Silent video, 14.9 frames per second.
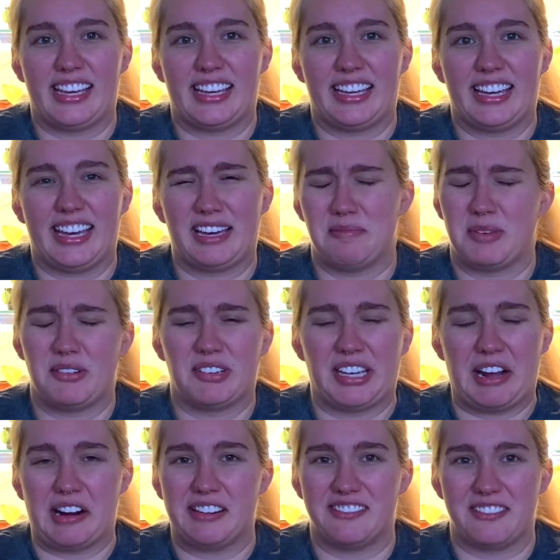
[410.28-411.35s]
it can be really
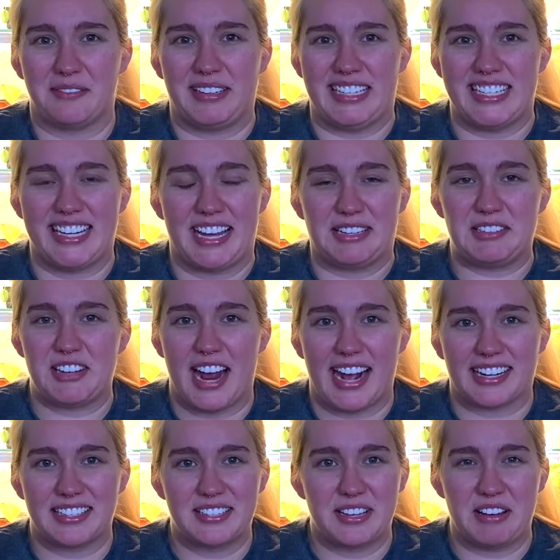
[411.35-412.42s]
hard for me to stay on track.
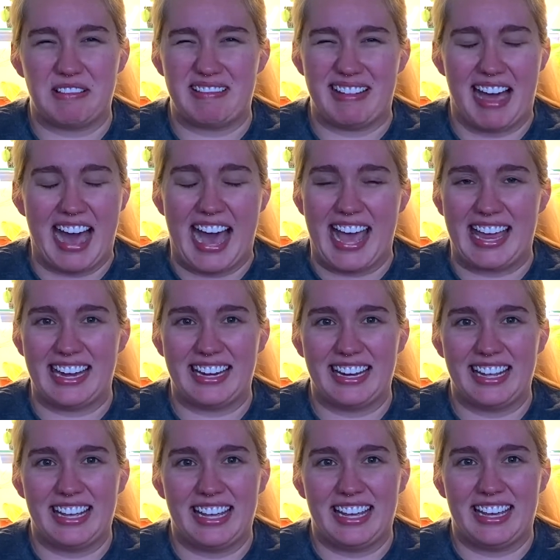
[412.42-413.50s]
So
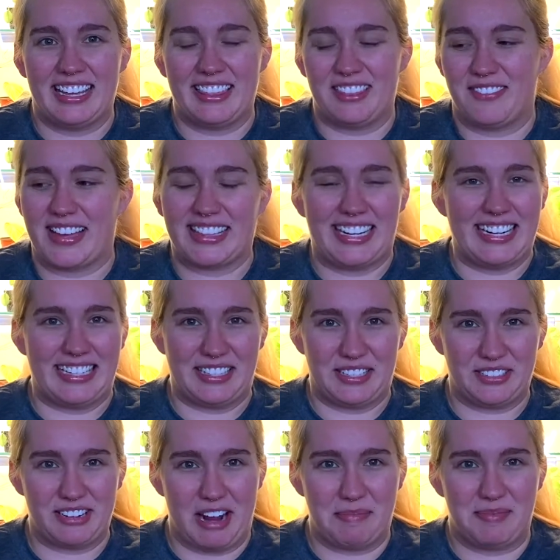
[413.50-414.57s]
the fact that I didn't
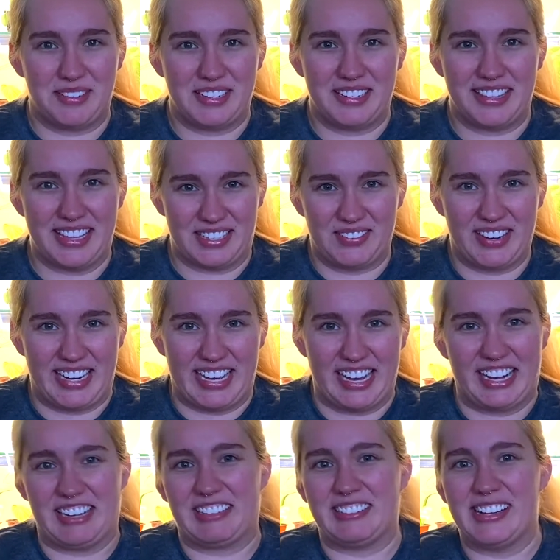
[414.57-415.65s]
script this
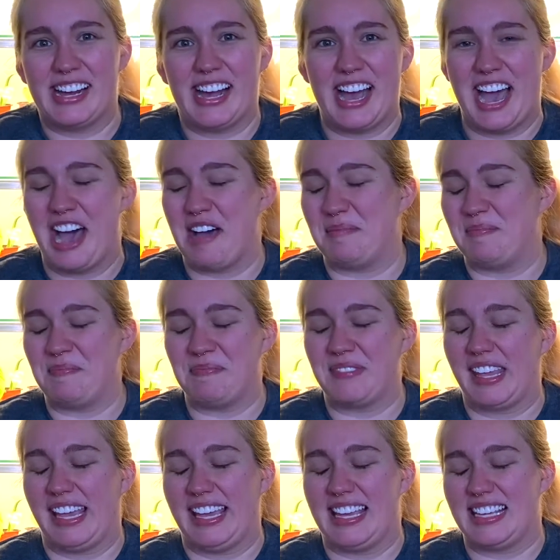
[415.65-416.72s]
video
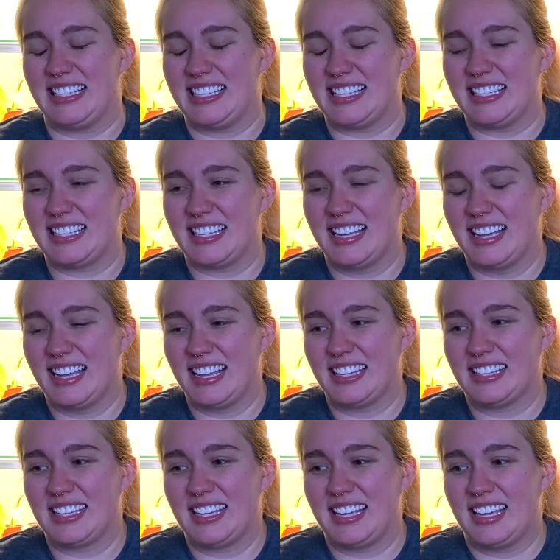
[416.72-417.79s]
is
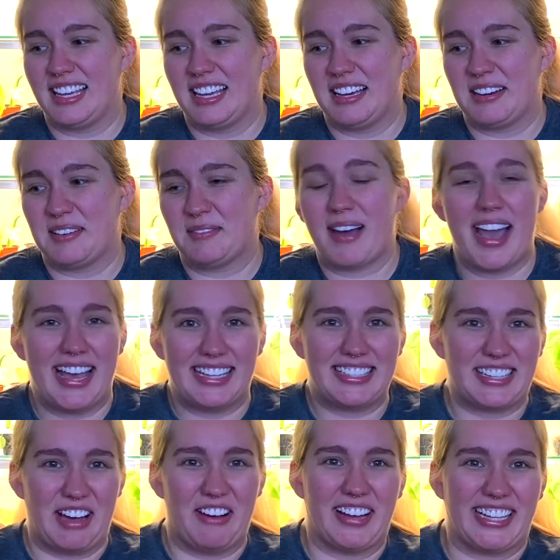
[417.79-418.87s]
why it's
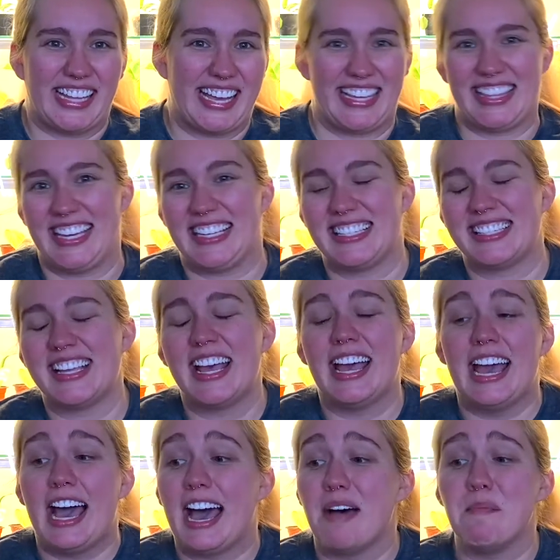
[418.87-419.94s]
going like this.
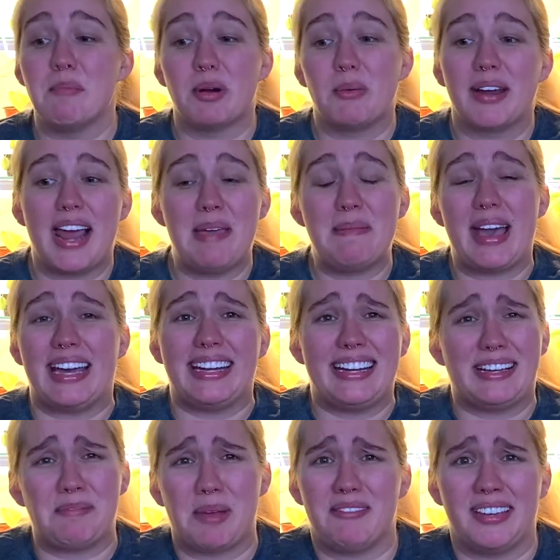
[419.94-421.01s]
But when I'm editing
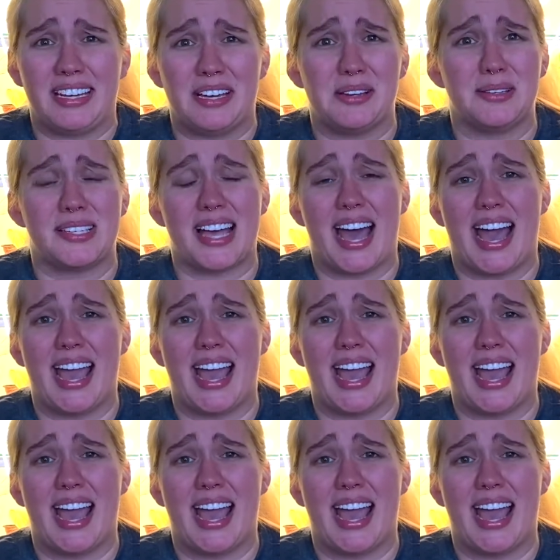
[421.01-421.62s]
my videos, I